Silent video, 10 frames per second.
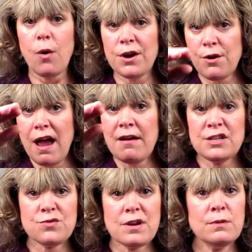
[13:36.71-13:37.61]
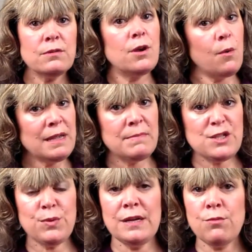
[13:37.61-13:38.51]
or you're having trouble going
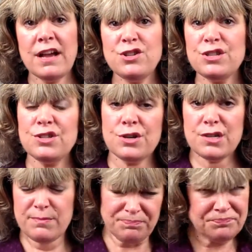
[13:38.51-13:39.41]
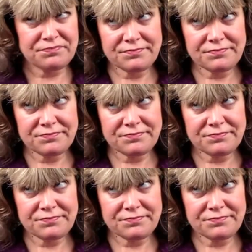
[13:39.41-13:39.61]
between registers,